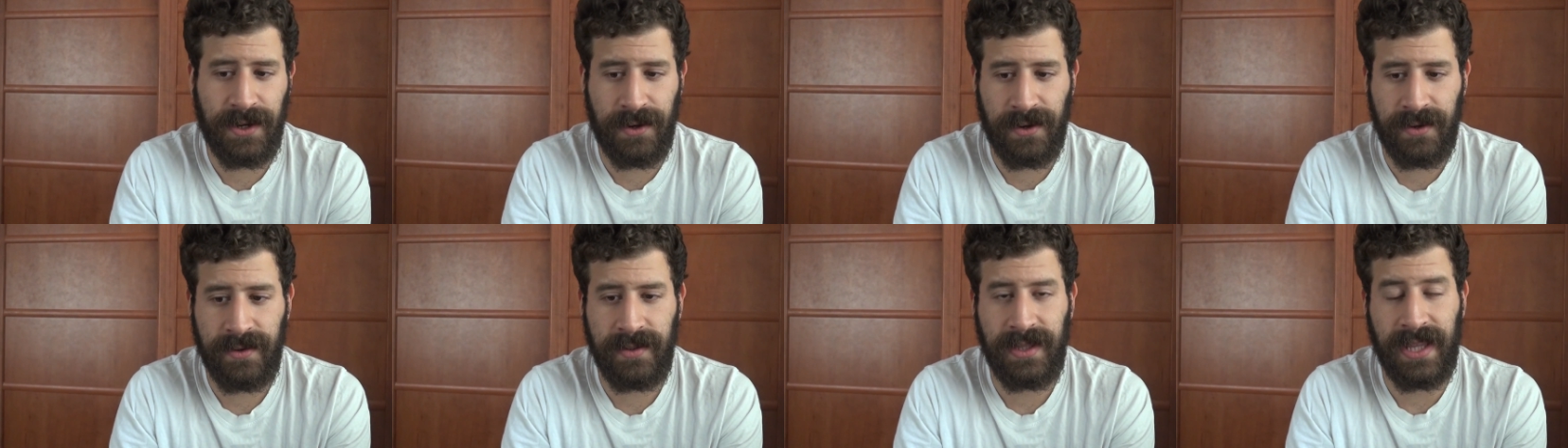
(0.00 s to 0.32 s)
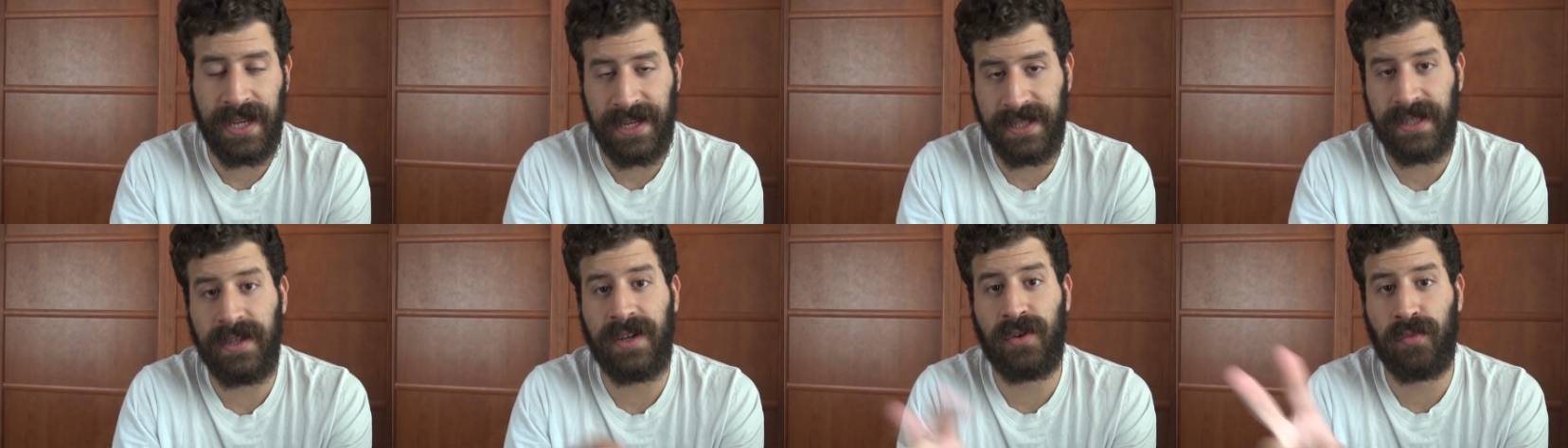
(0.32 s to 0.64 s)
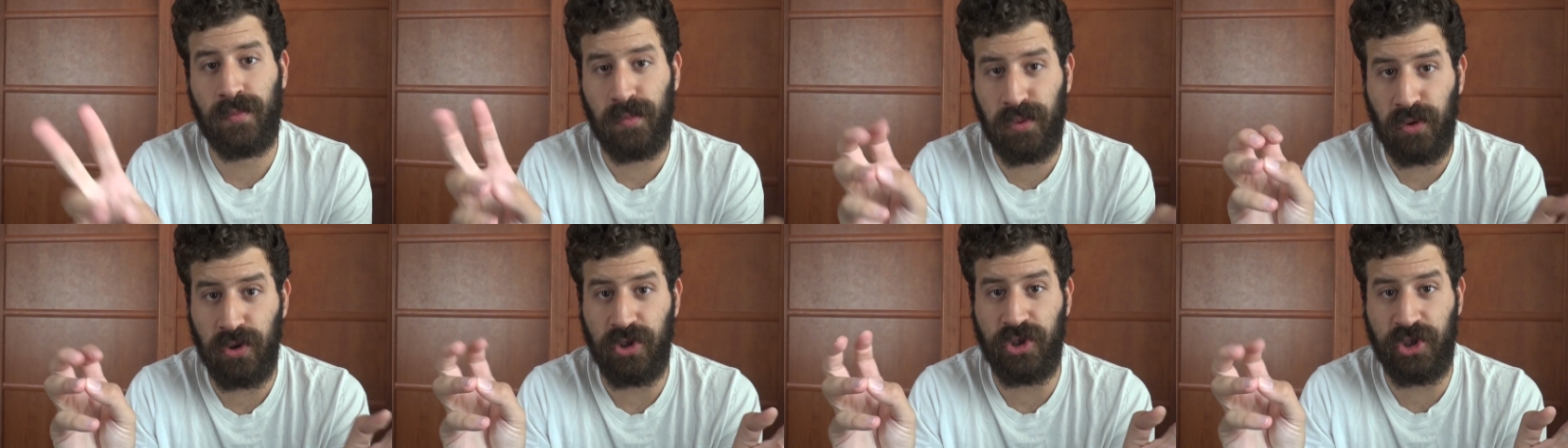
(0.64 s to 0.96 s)
Their like
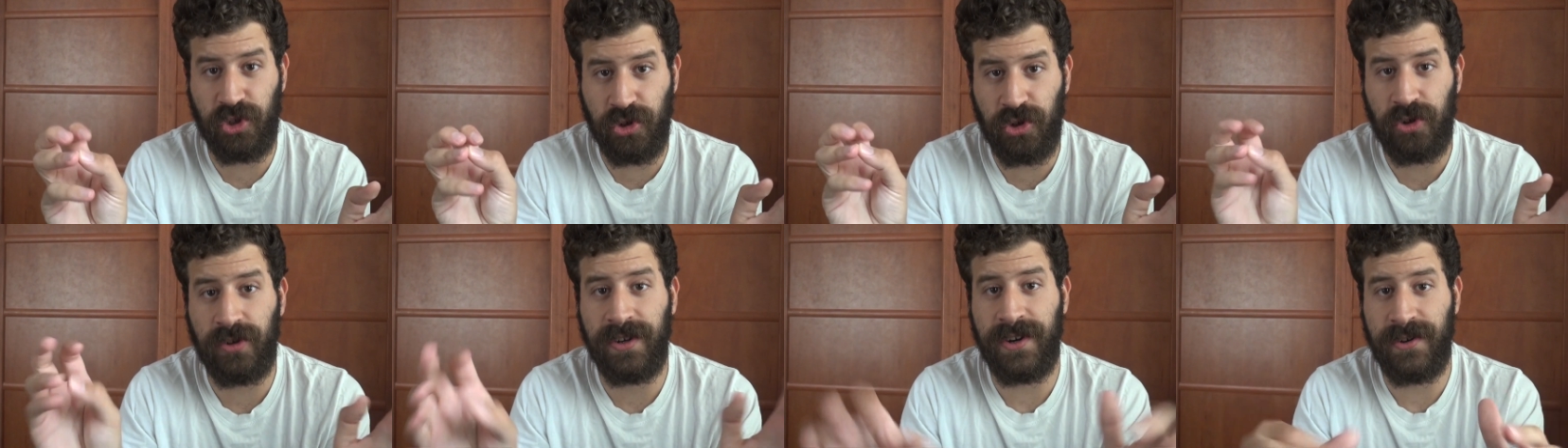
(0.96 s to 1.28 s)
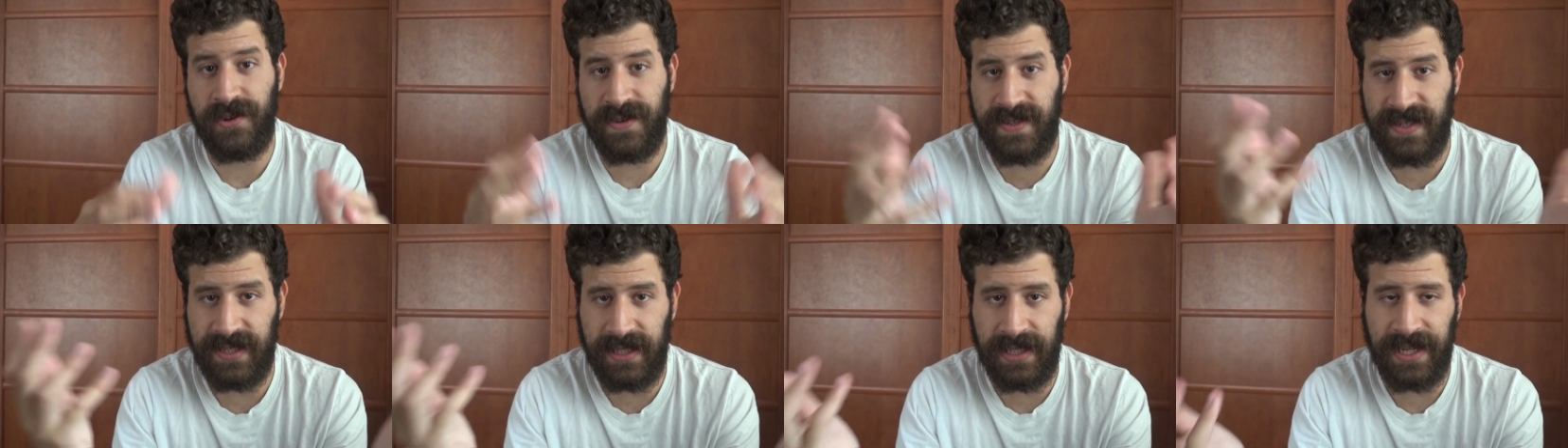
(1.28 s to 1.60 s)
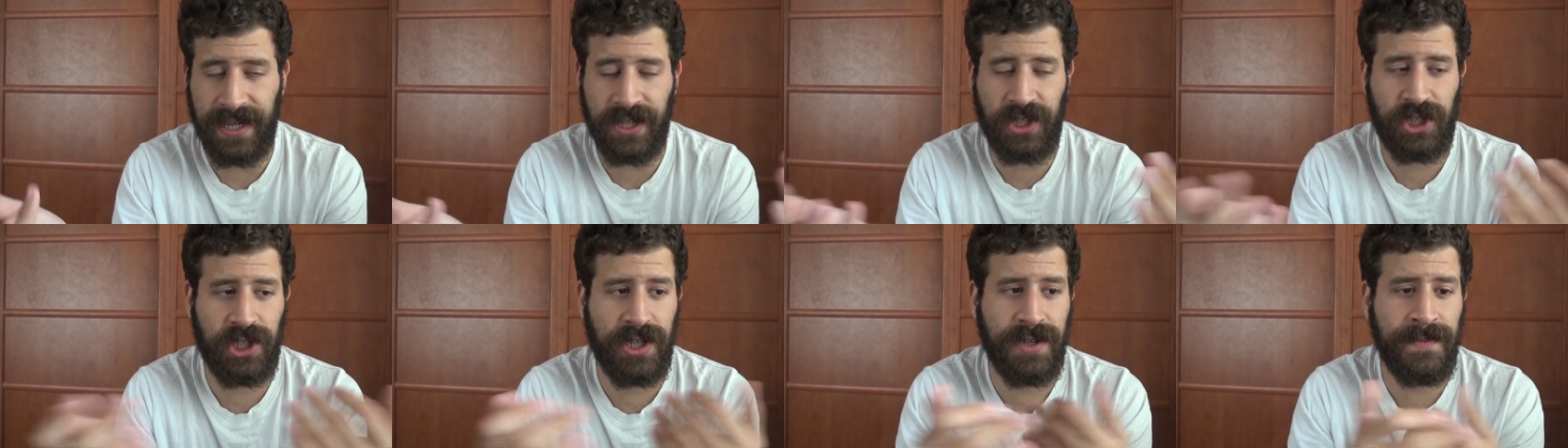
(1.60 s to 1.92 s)
their brochure, their
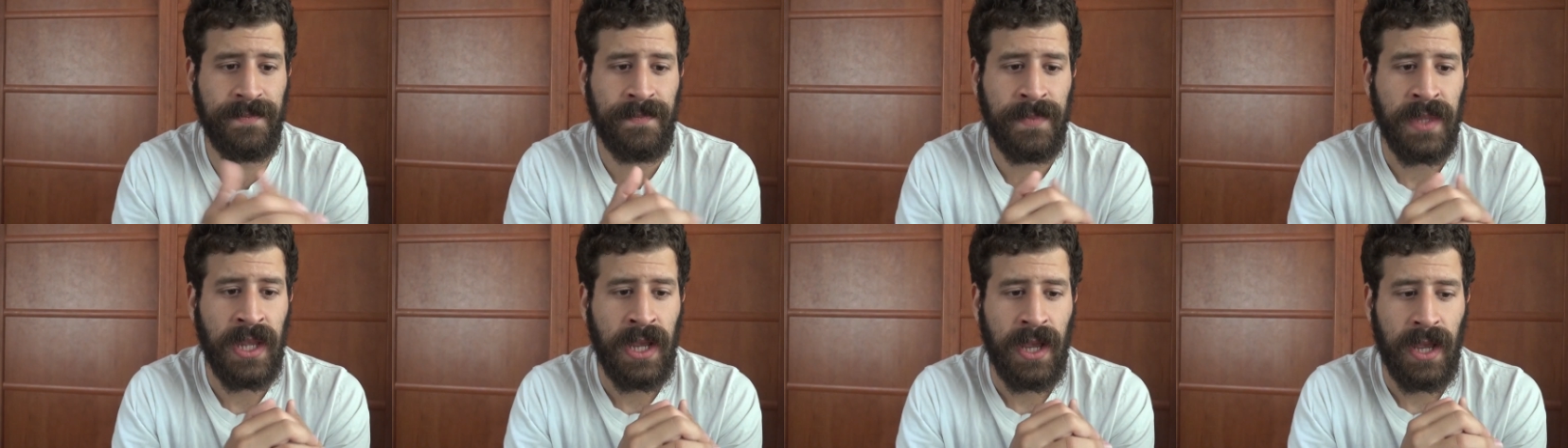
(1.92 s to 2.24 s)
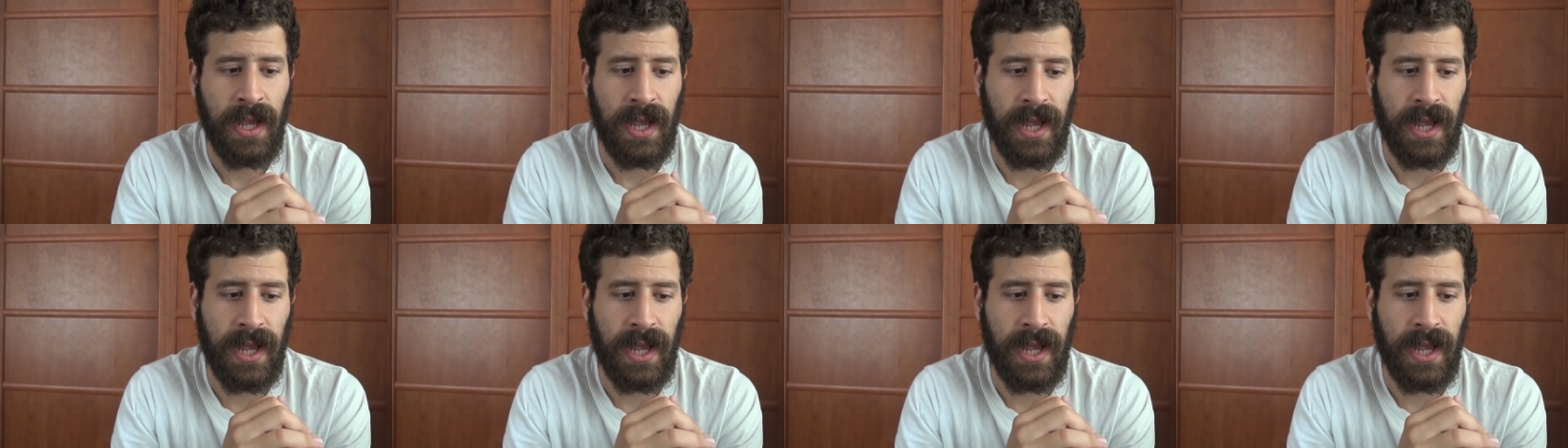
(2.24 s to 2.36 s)
selection.